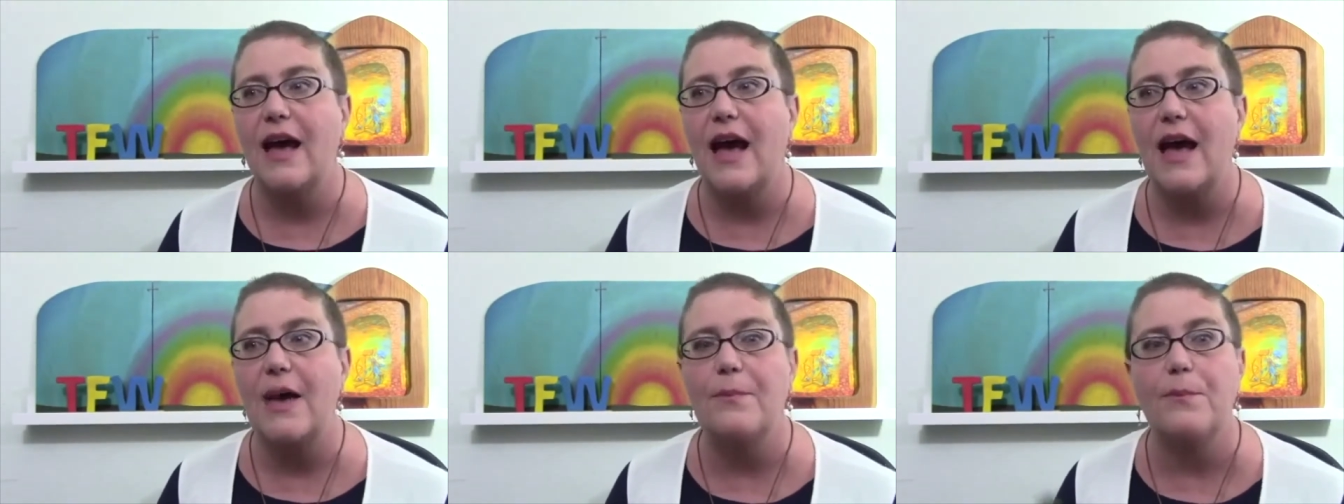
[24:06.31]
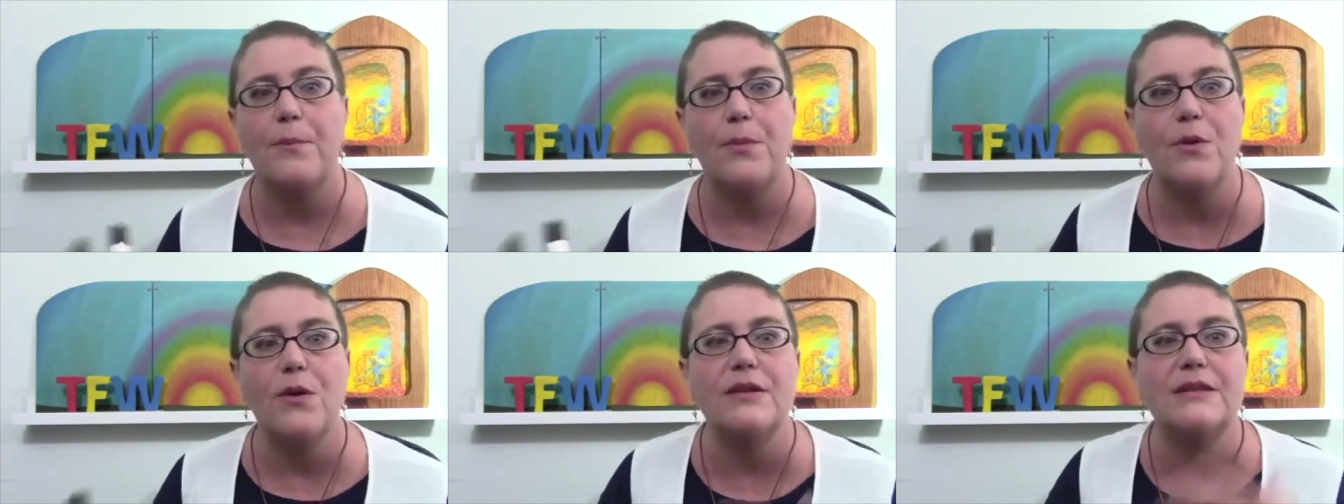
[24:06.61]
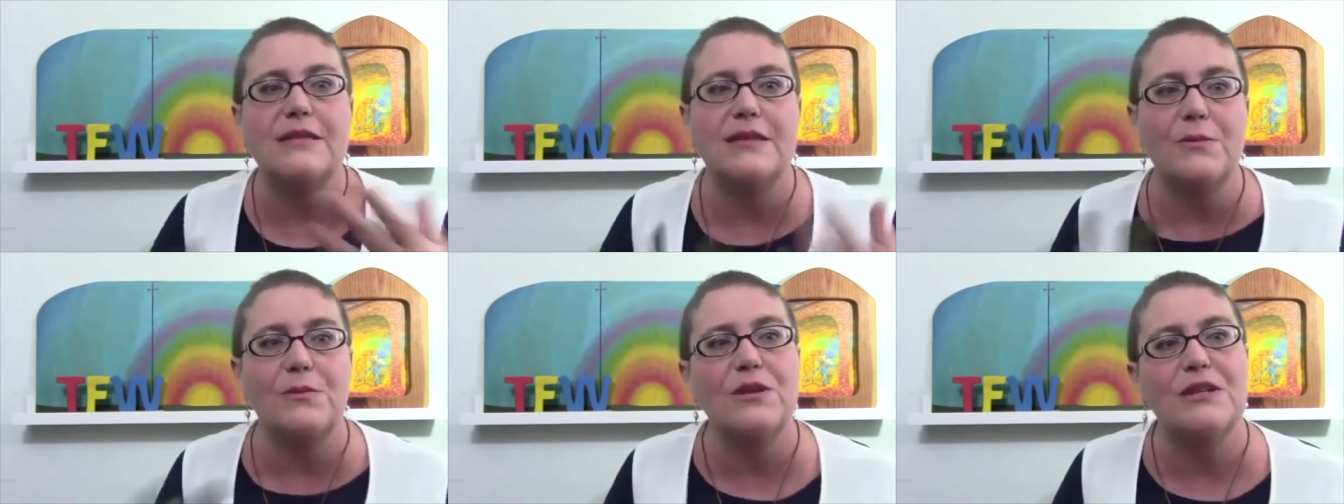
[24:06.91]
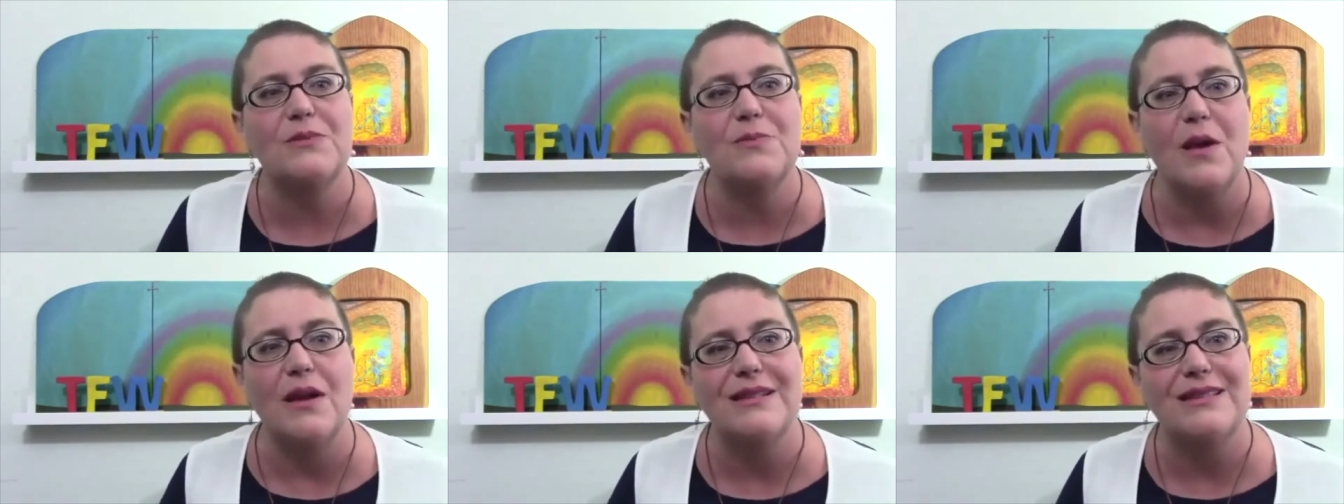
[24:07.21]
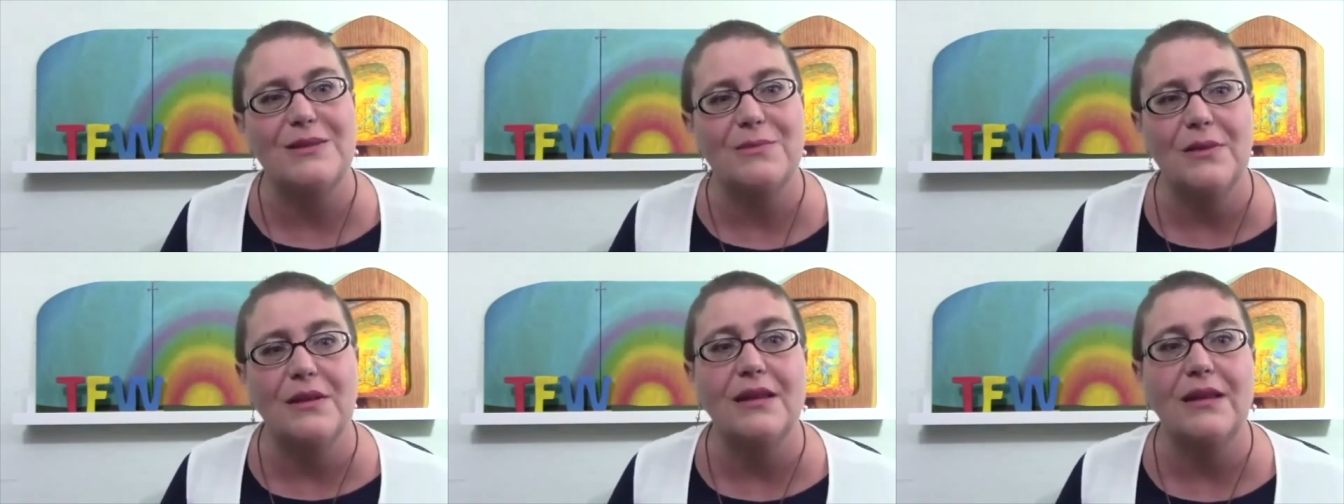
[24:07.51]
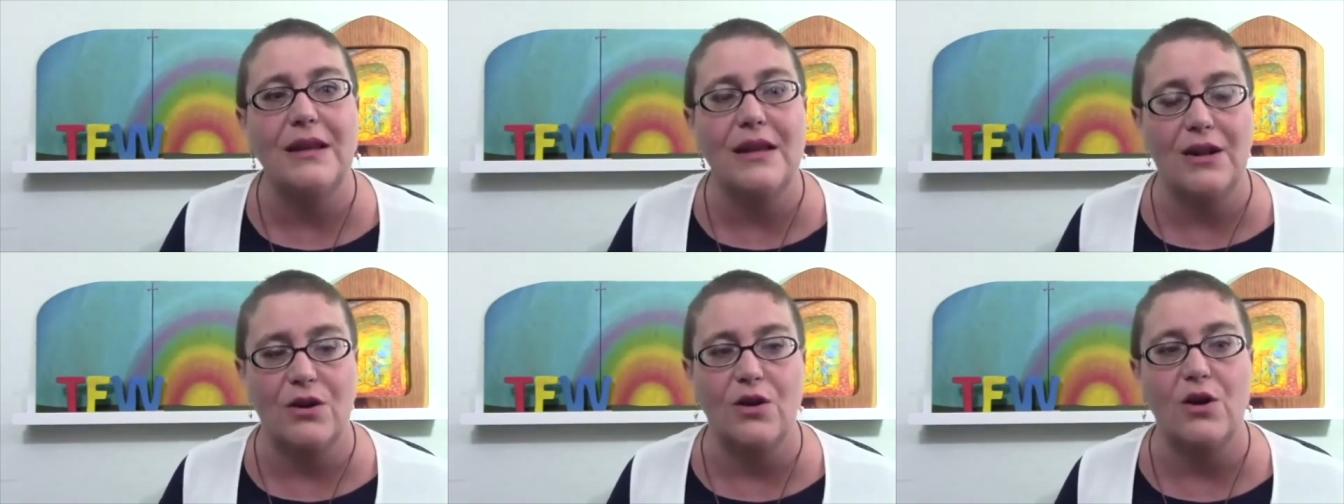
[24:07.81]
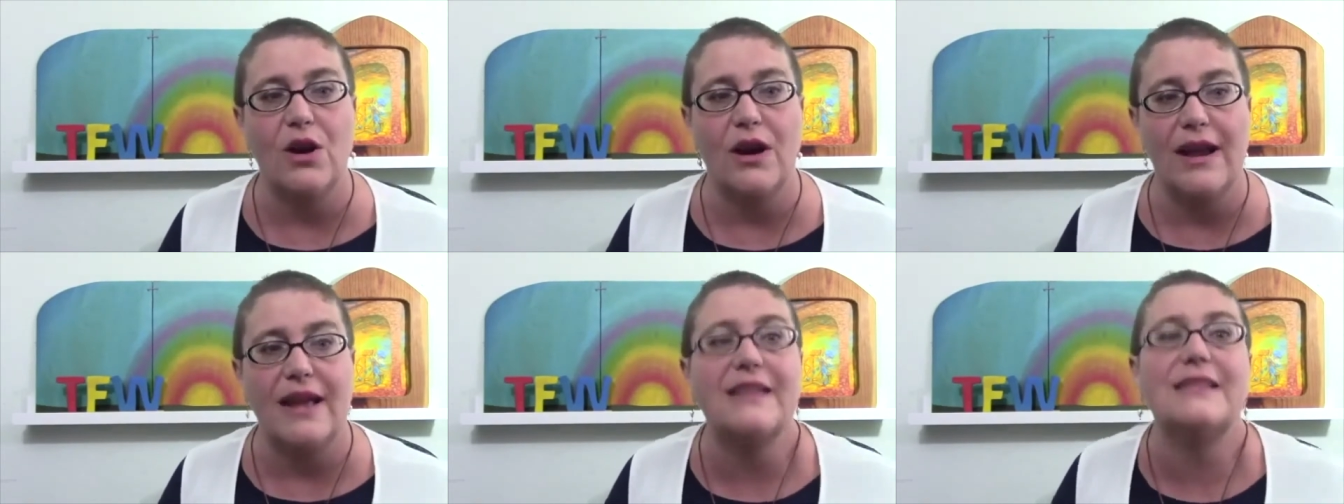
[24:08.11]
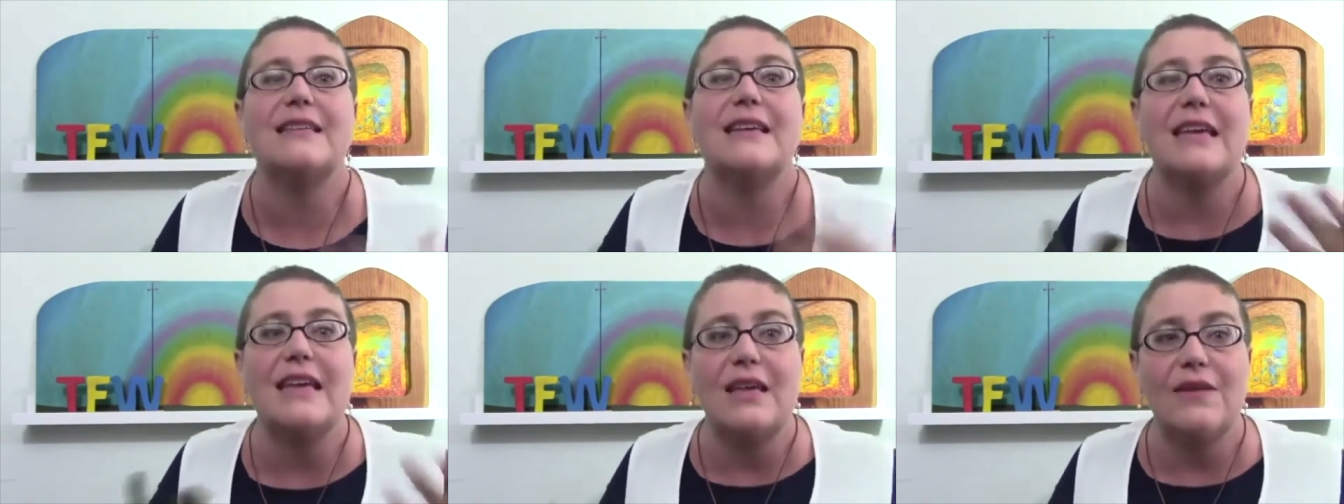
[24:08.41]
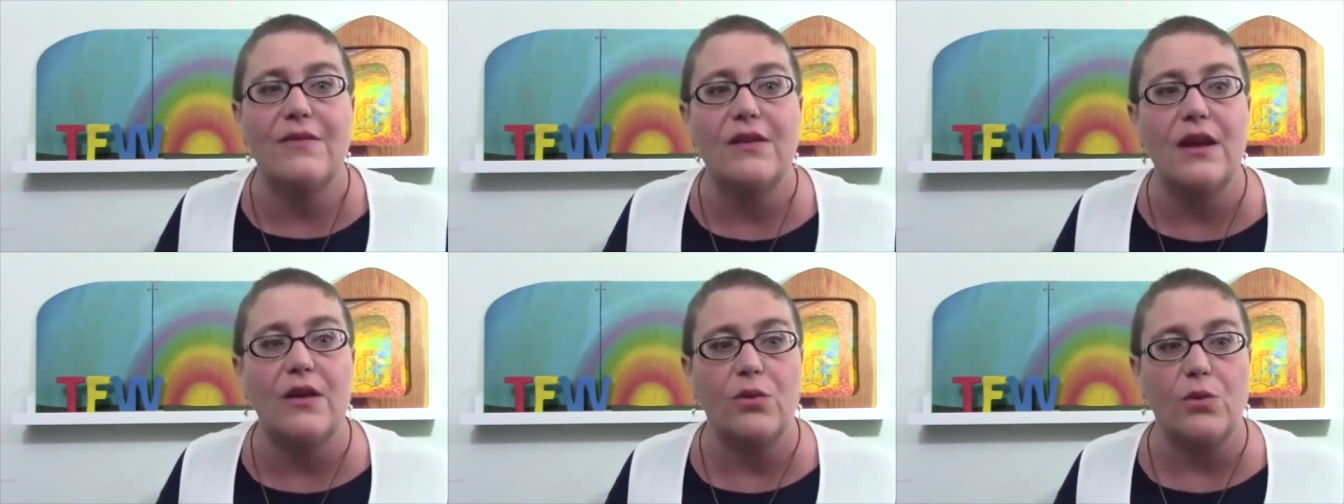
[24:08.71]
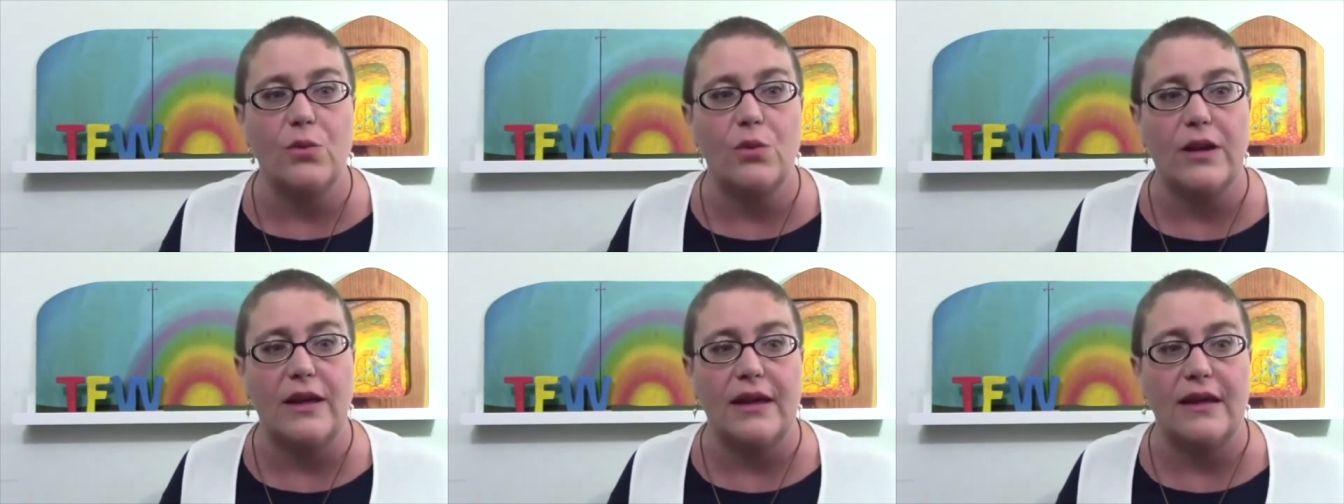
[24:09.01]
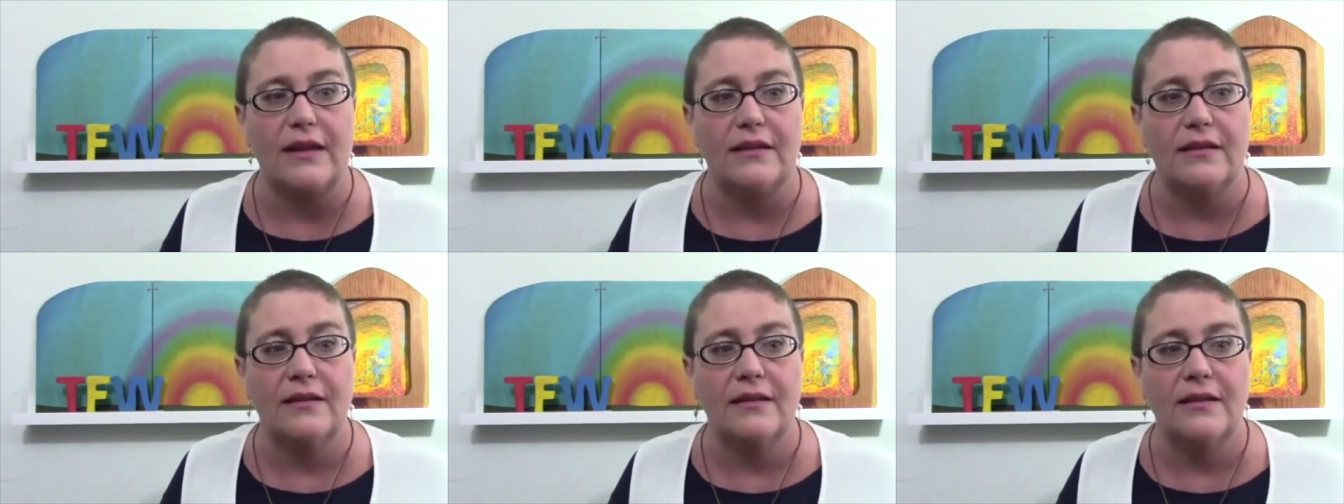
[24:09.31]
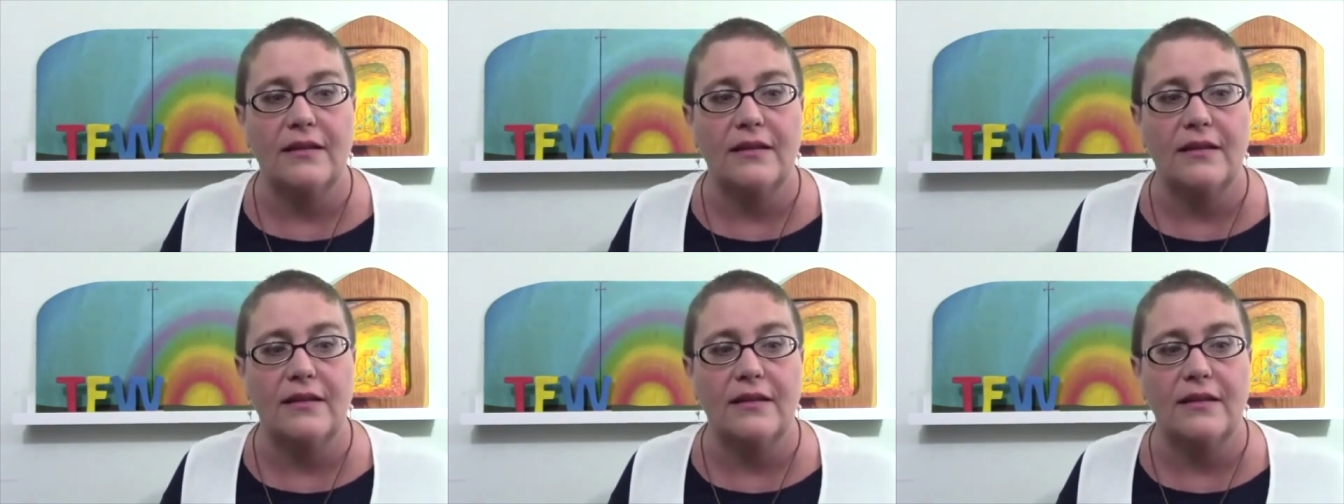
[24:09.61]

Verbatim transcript: I put some responsibility in her hands, even at three.